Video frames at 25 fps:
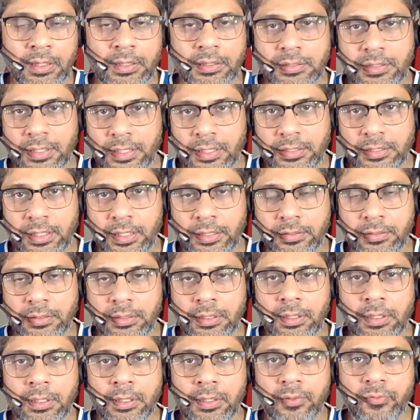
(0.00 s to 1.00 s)
such as
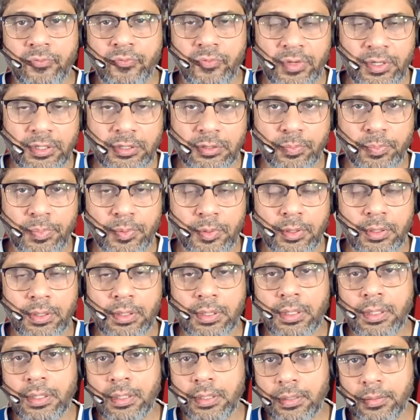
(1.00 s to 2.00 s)

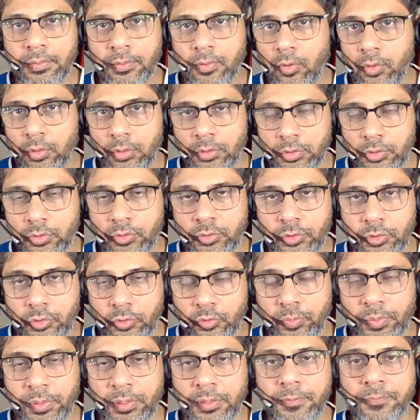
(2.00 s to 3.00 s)
Facebook or
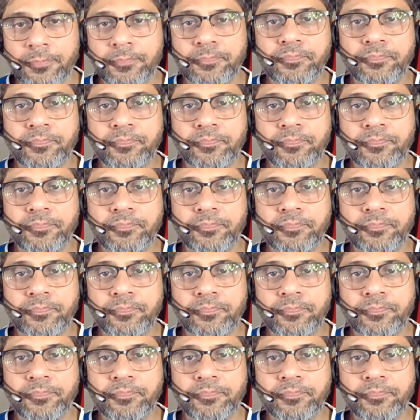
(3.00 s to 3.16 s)
YouTube.